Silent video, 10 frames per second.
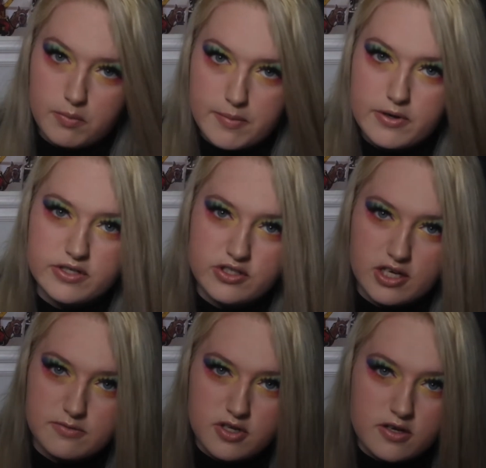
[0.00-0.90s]
promoting
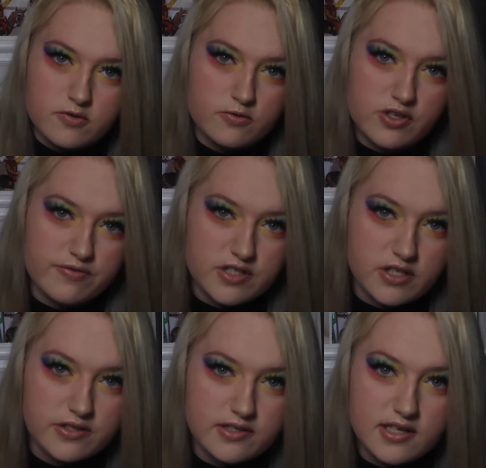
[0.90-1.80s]
James Charles or Jeffree
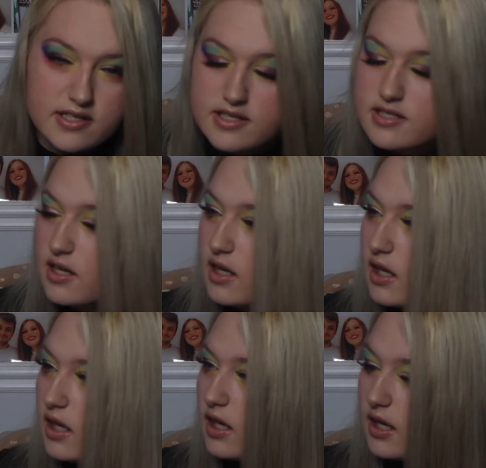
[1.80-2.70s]
Star in the slightest,
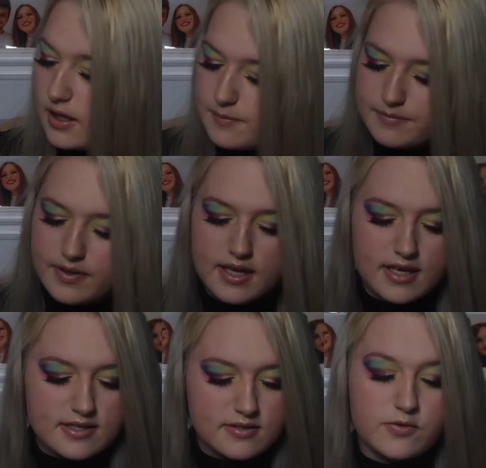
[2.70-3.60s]

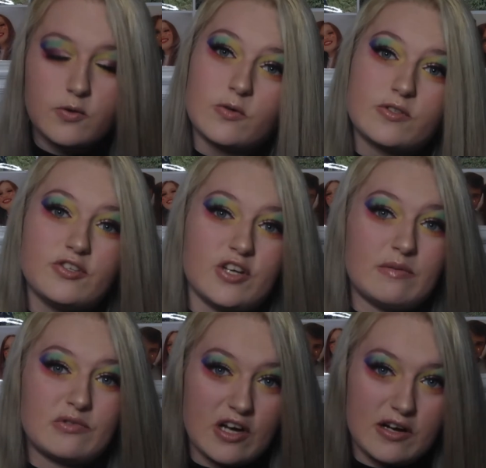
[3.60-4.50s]
is of course the
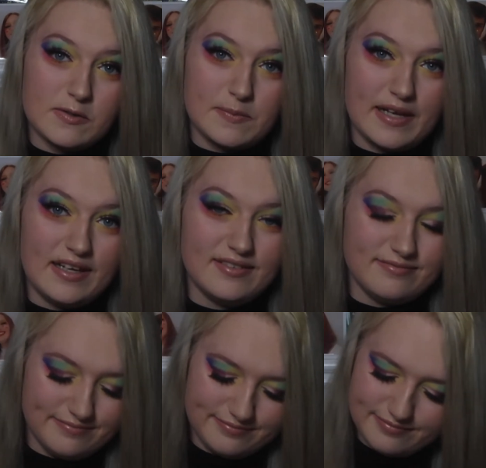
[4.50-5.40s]
James Charles palette.
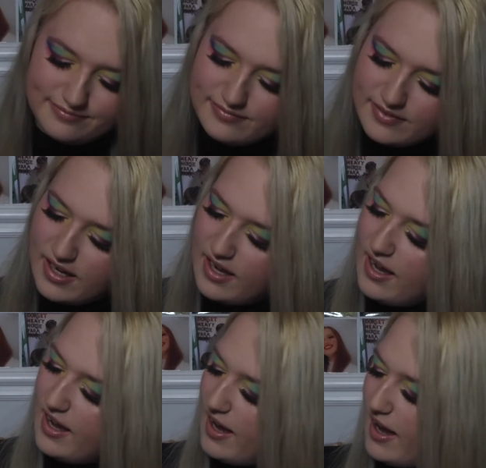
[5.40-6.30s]

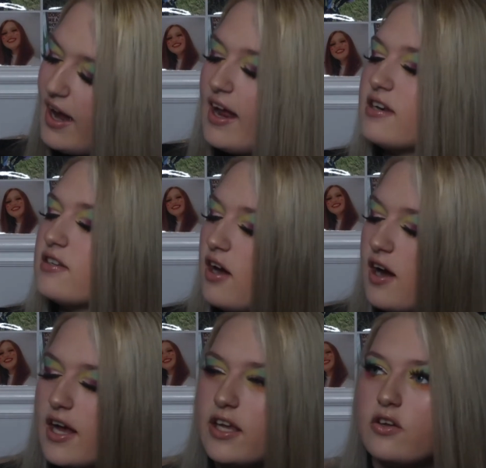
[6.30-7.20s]
And
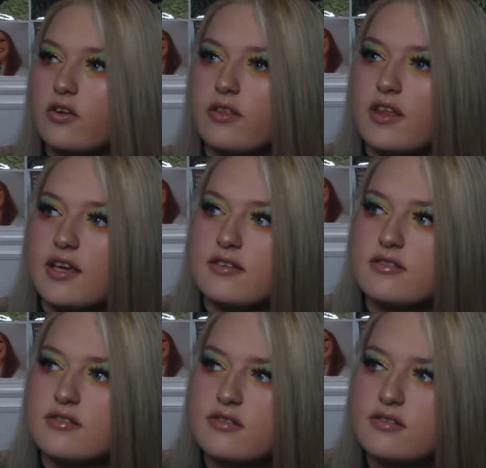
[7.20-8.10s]
I got
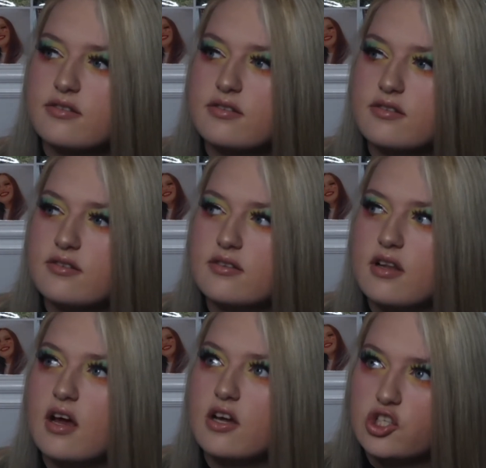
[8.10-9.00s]
this
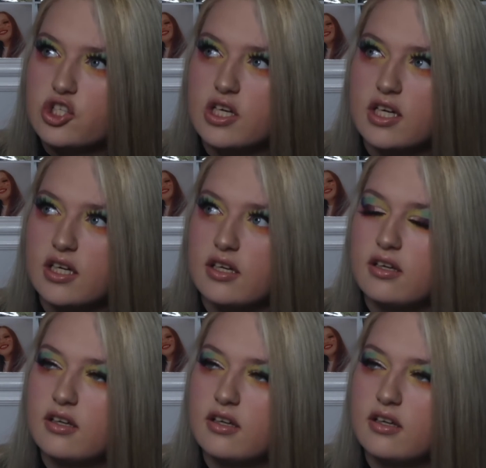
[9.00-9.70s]
last year